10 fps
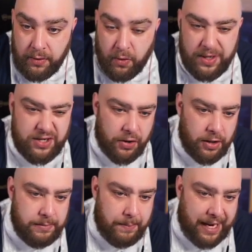Oh, he's got an
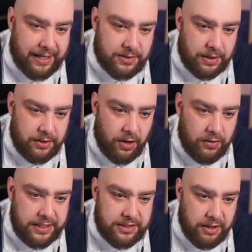ultimate pack as well. Look at all
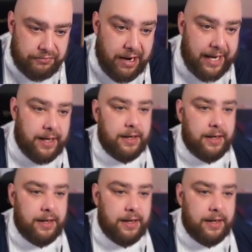this stuff. Right.